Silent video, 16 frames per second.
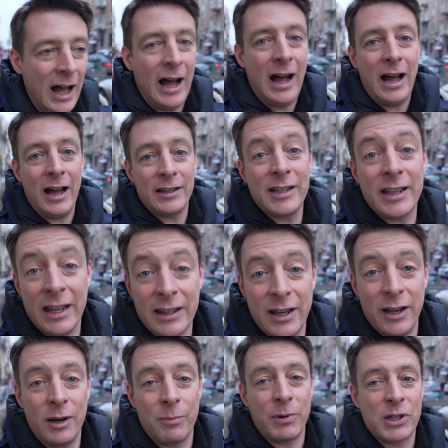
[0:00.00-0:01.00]
to get
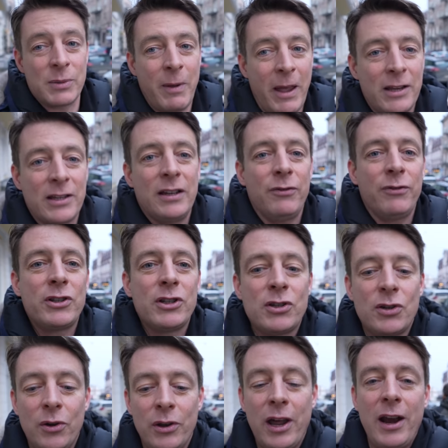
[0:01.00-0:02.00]
the other perspective,
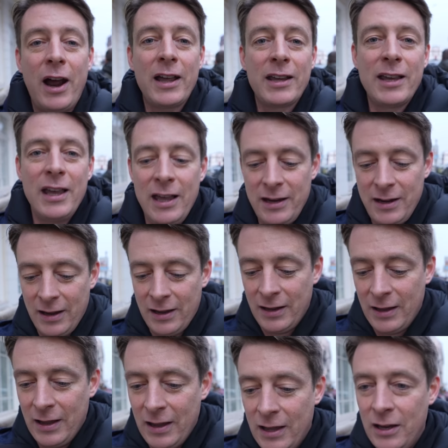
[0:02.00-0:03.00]
so that I can,
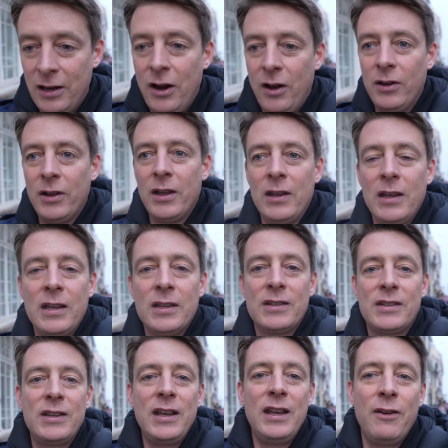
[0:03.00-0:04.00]

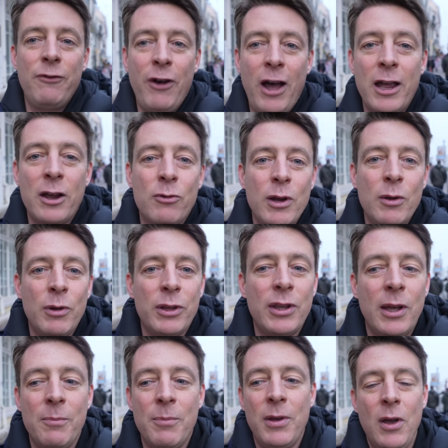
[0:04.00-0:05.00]
see if I agree with
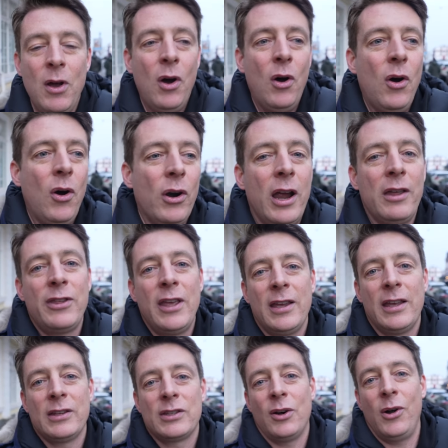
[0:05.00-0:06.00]
them or I
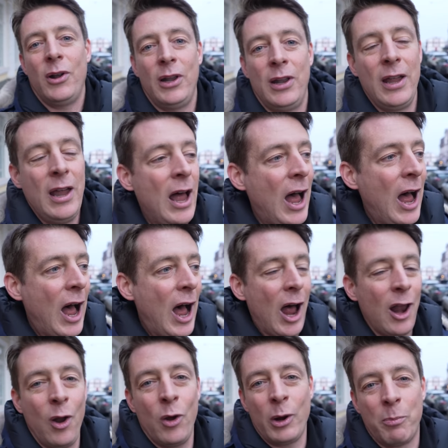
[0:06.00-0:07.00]
think it's all
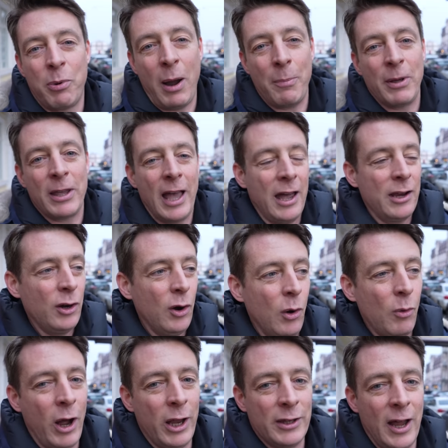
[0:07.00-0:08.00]
a load of propaganda
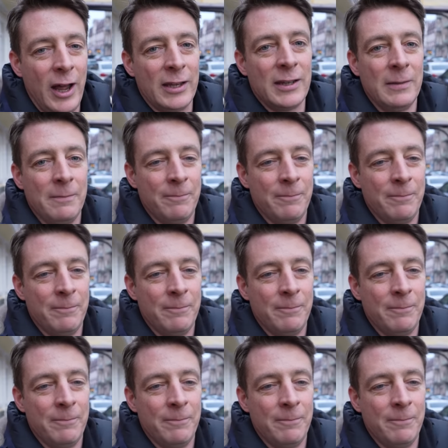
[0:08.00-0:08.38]
or whatnot.